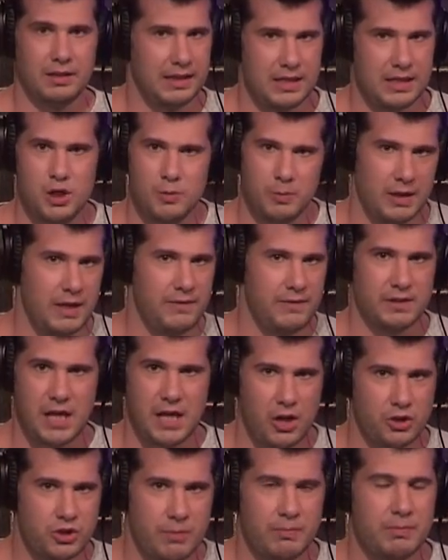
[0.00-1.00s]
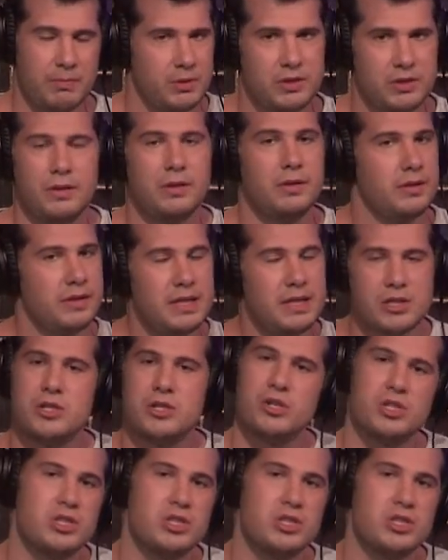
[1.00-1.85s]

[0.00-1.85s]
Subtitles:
can you believe that Donald Trump doesn't... Listen,